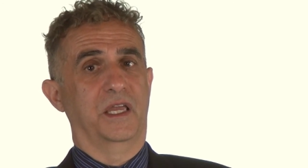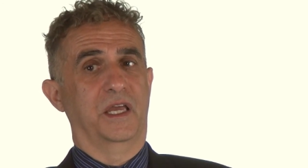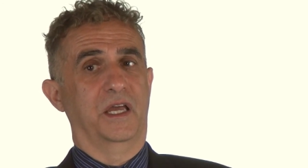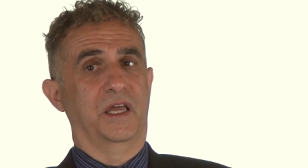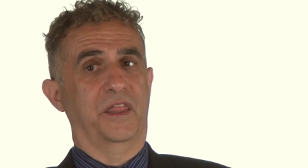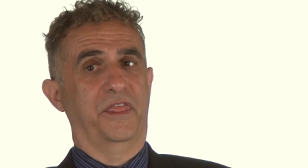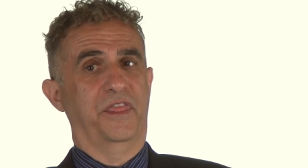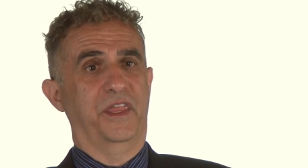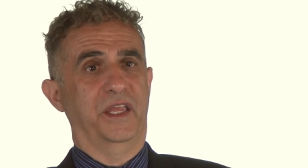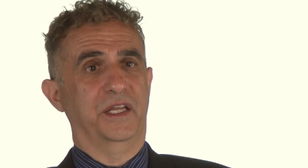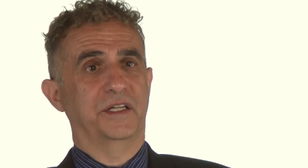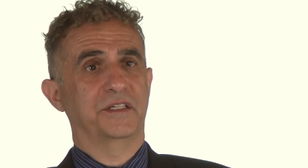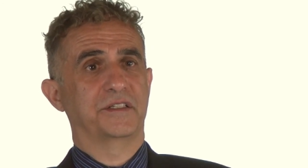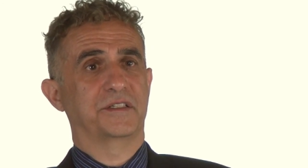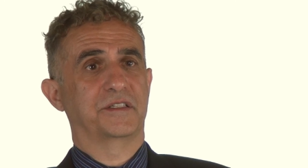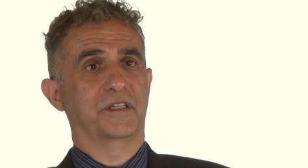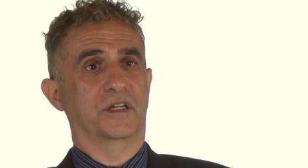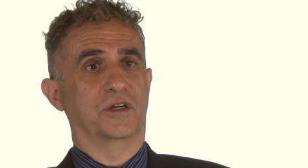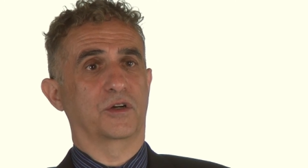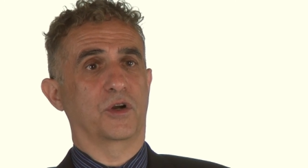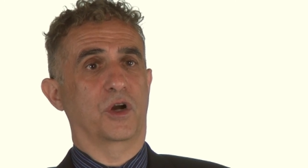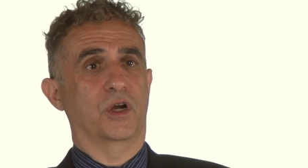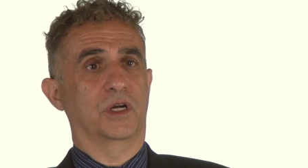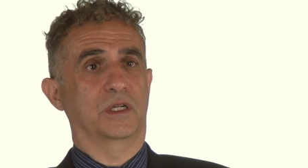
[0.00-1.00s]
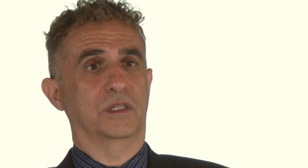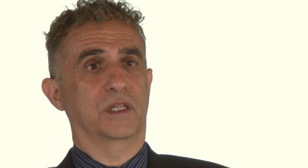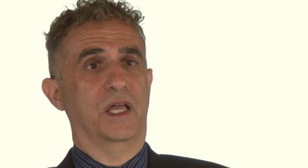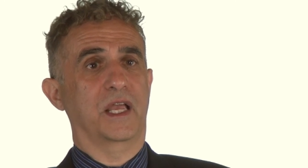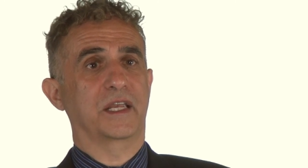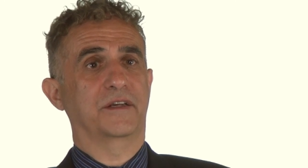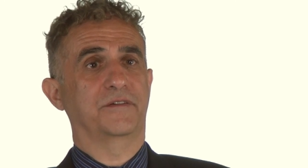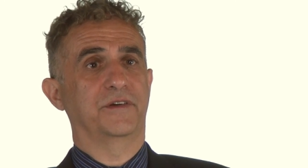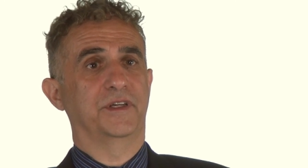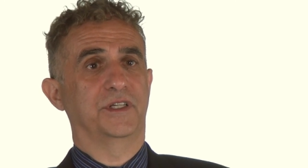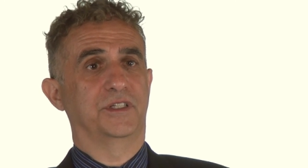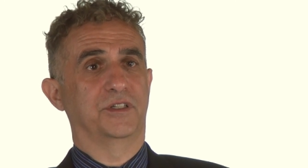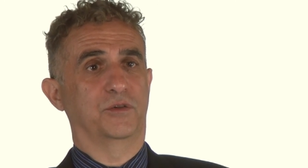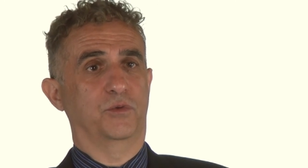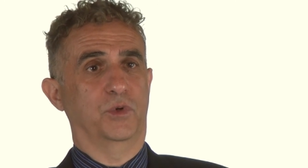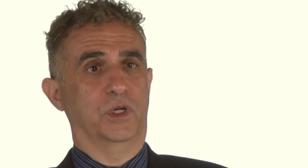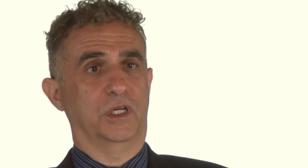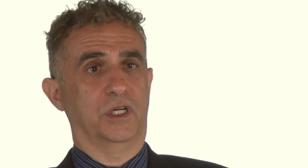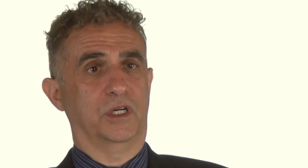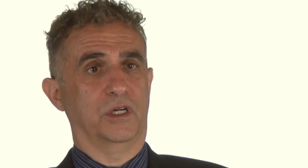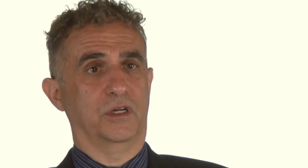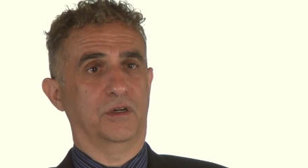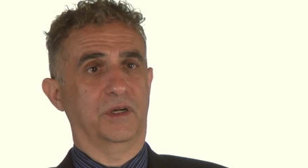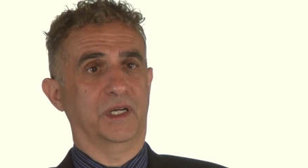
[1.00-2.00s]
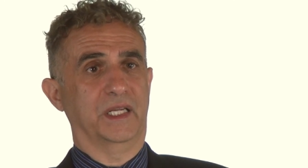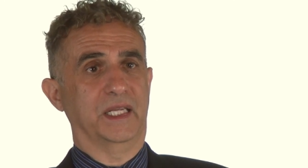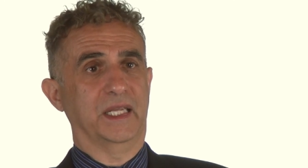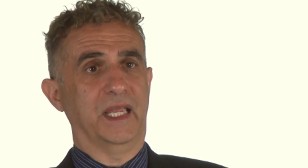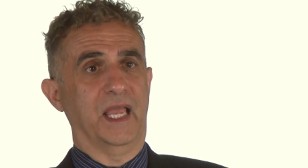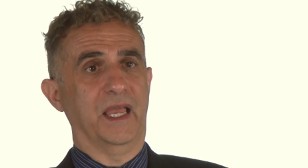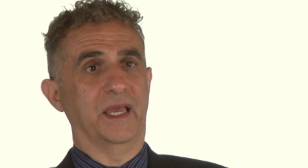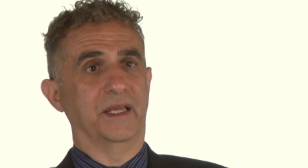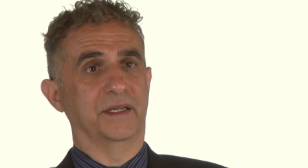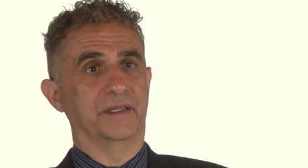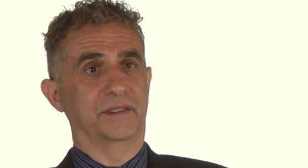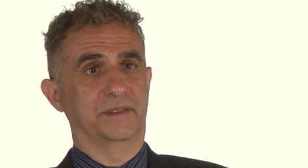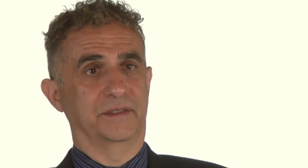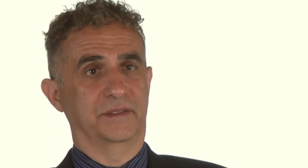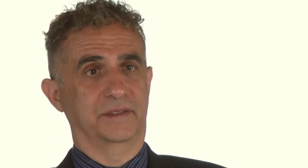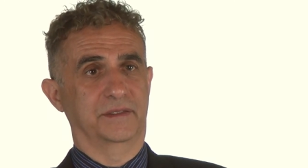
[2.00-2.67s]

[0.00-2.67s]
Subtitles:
things that are unlikely to occur again.